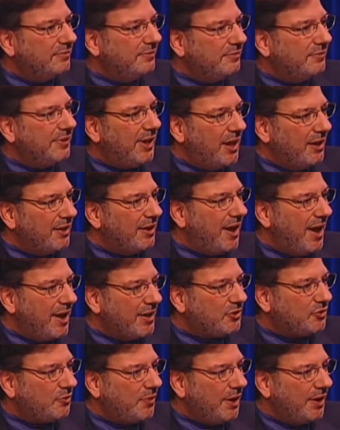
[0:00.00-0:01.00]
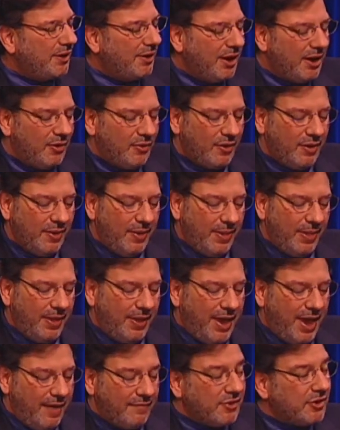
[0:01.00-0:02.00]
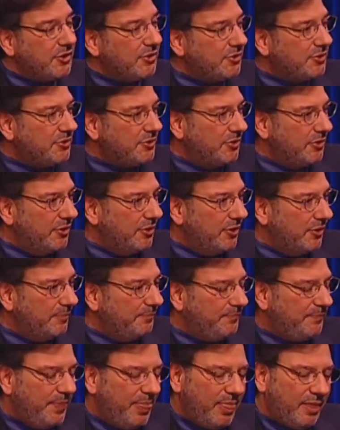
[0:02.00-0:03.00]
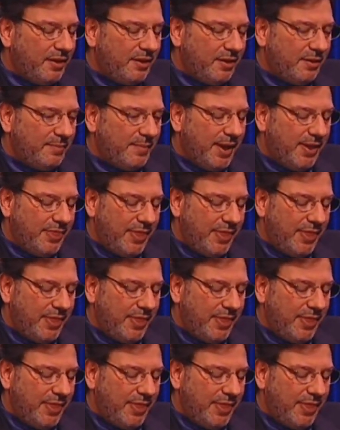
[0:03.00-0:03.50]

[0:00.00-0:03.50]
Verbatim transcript: telecast right now have a concern, um, and